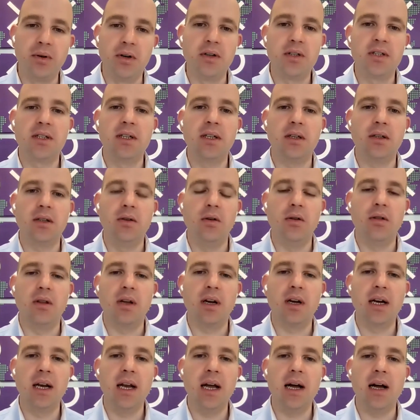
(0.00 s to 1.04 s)
bursting to the
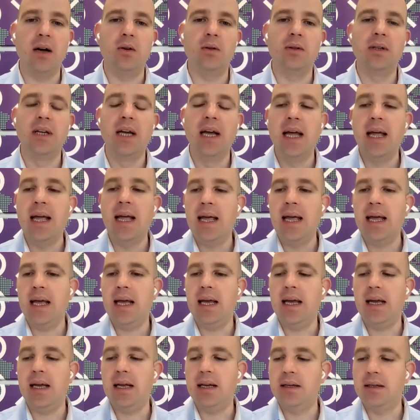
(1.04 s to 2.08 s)
cloud.
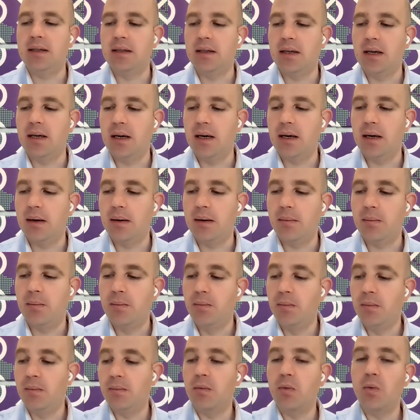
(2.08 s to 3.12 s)
And
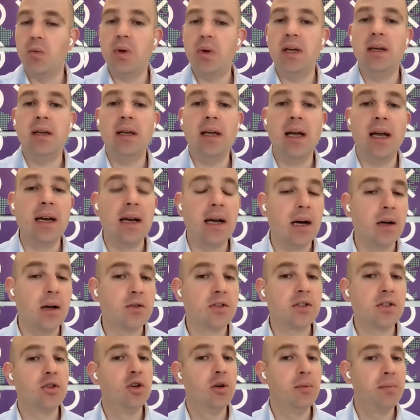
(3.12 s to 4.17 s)
we
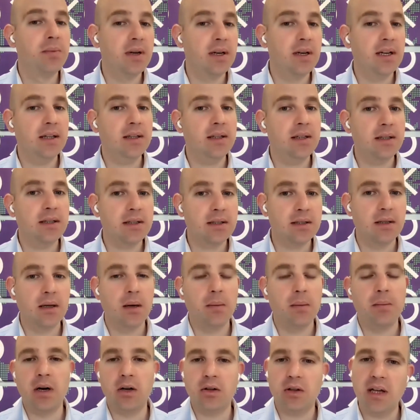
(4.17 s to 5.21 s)
announced Kubernetes
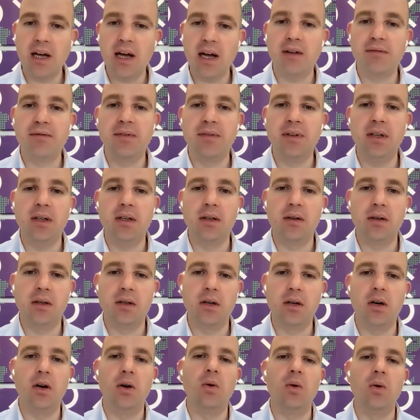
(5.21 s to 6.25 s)
about half a year
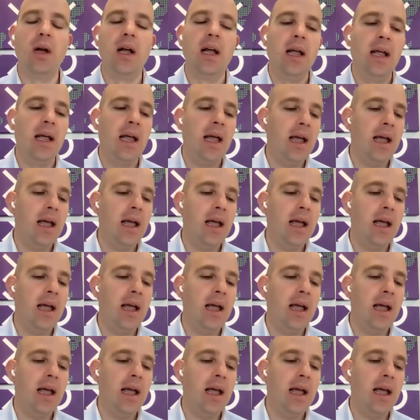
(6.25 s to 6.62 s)
ago.